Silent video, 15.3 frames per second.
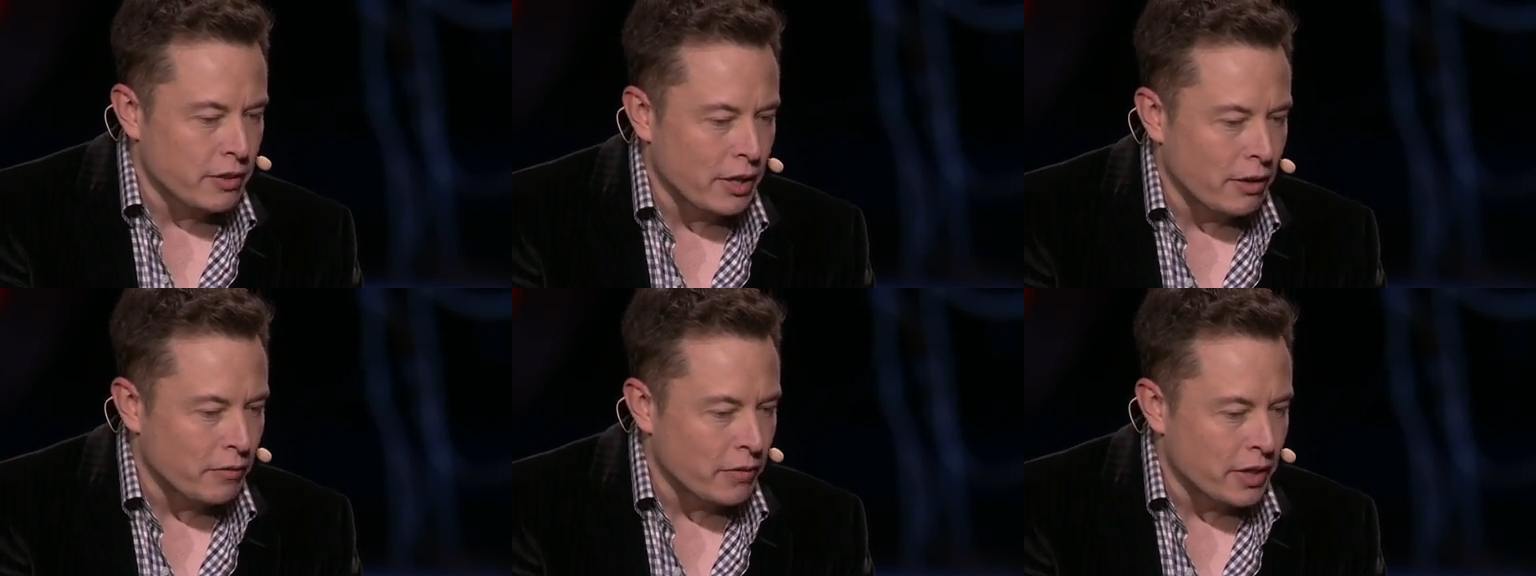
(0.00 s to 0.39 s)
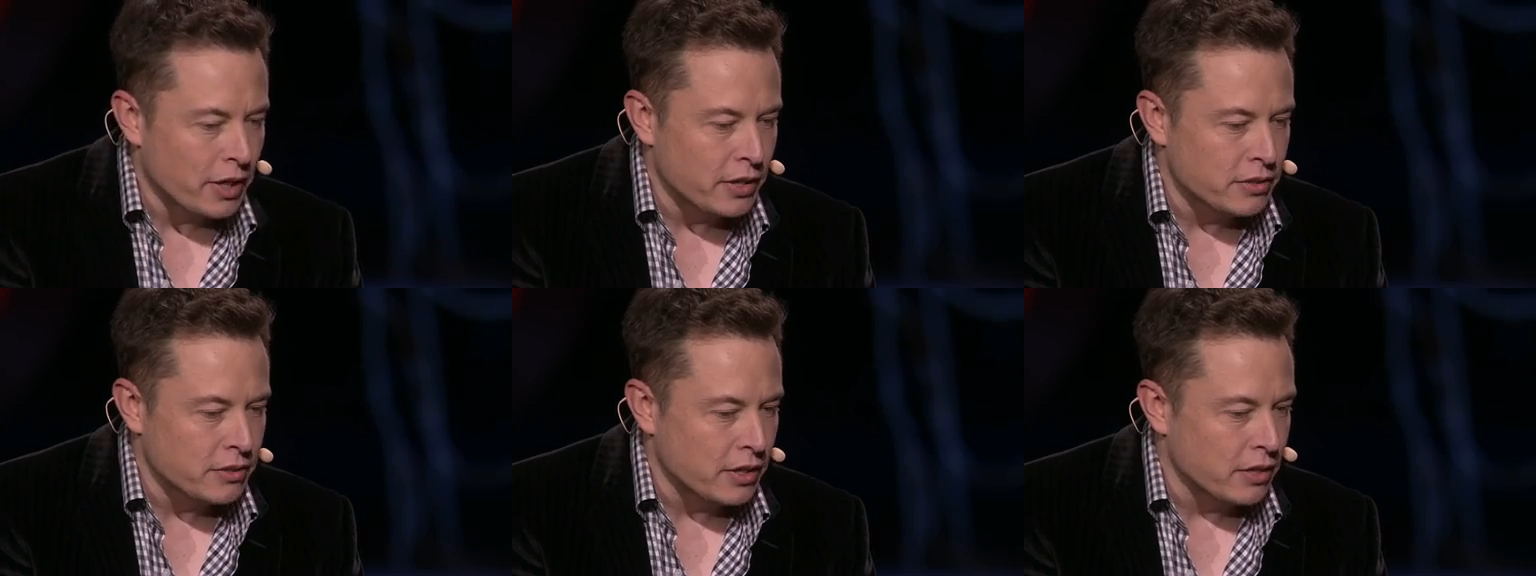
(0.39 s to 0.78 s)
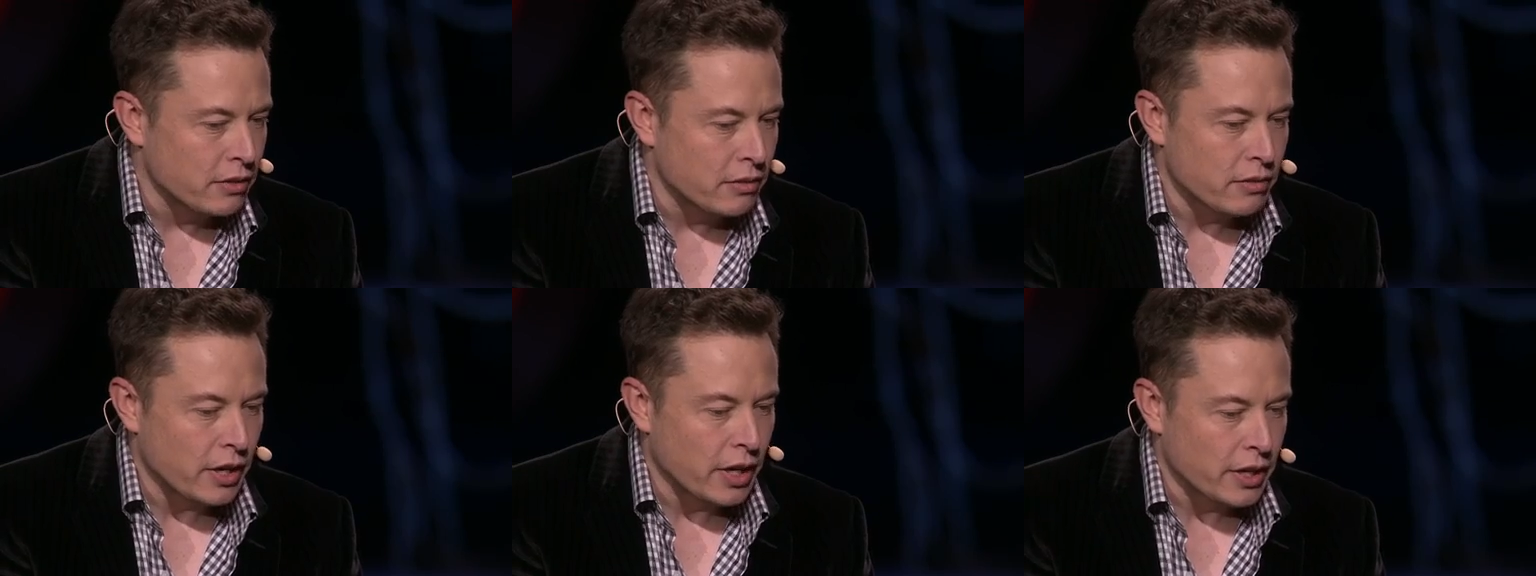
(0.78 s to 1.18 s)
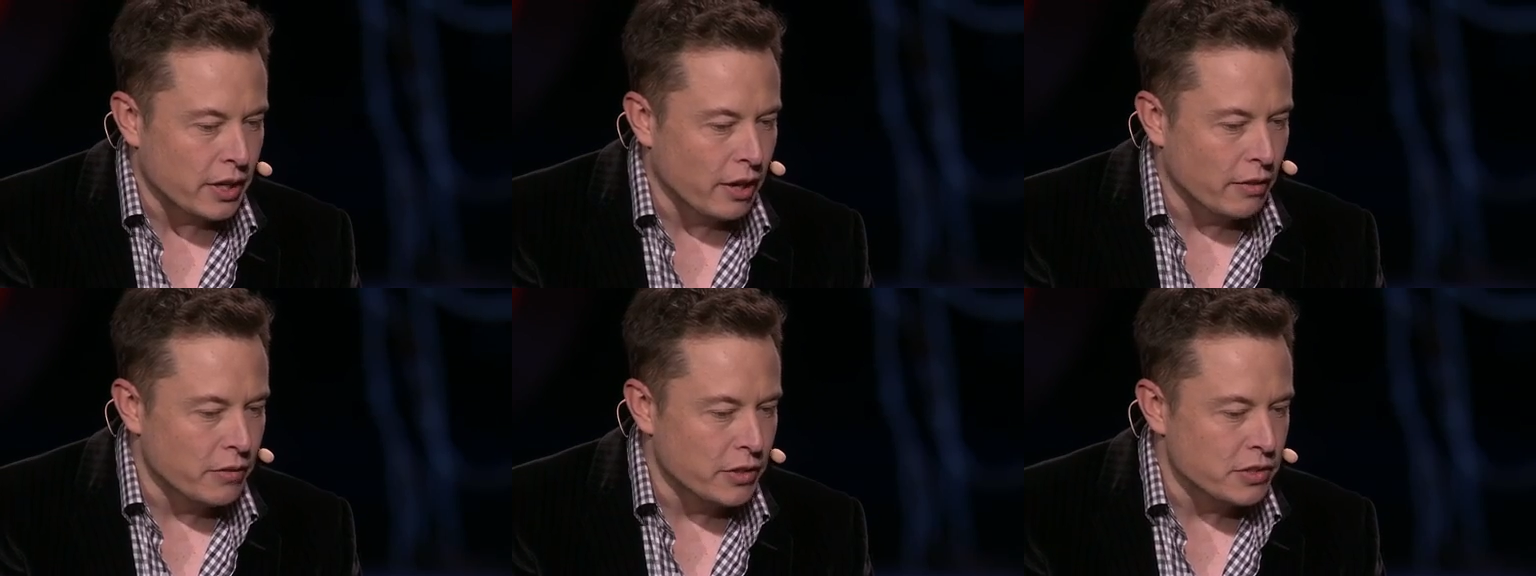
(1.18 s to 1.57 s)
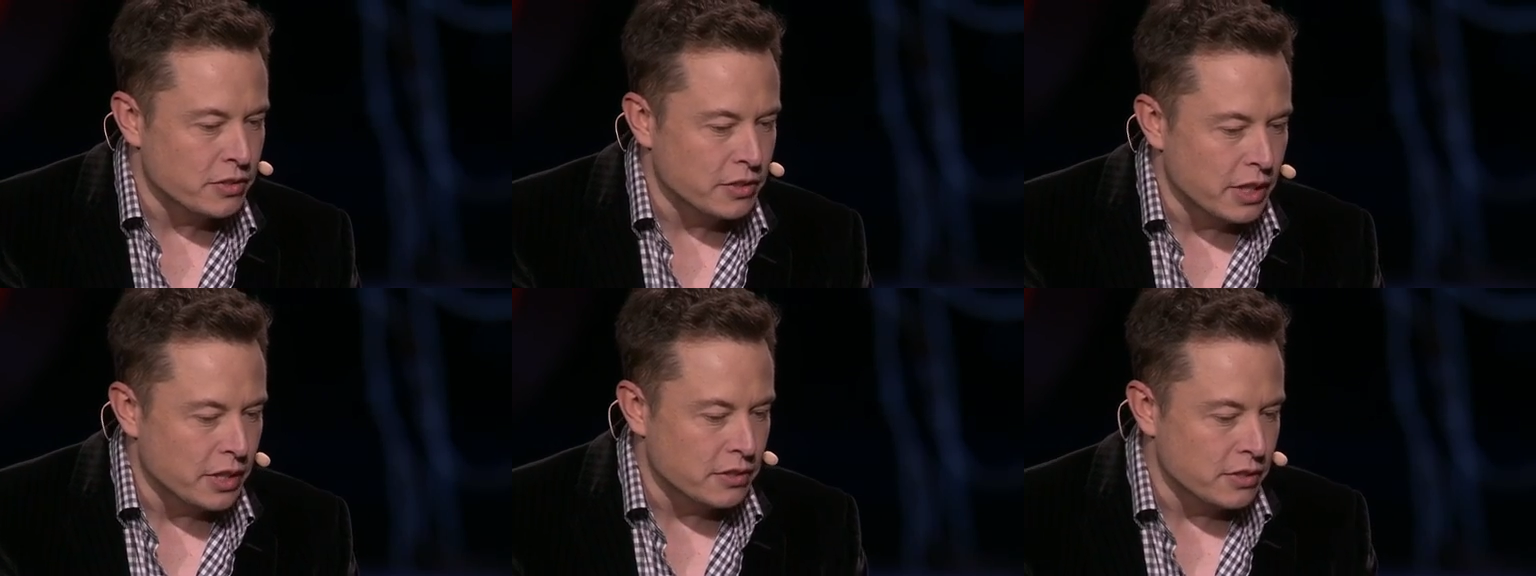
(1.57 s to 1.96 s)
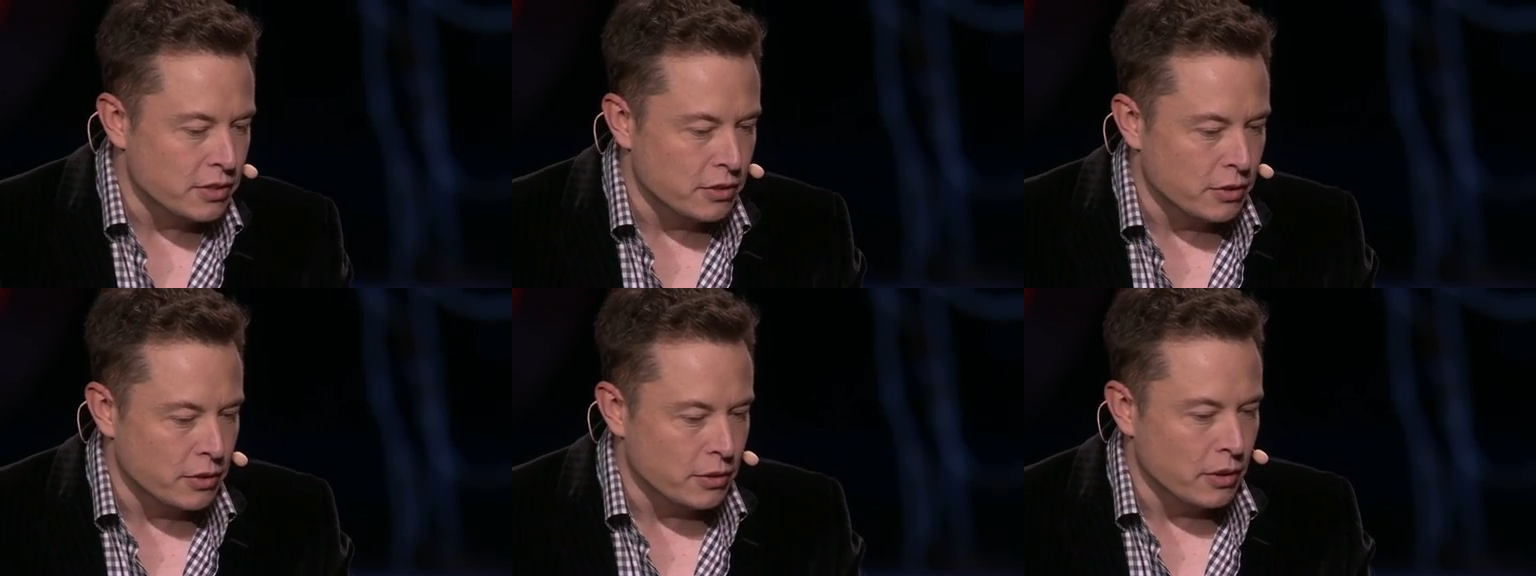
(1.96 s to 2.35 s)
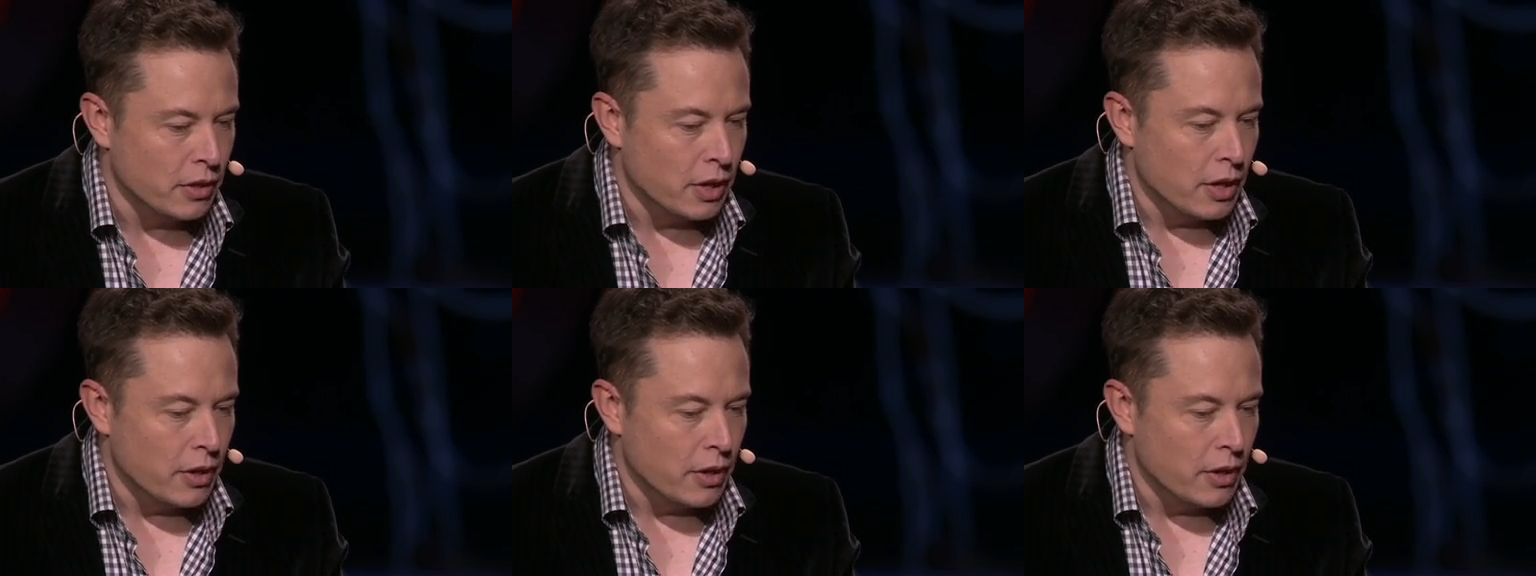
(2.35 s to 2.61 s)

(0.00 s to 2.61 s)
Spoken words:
of companies and governments need to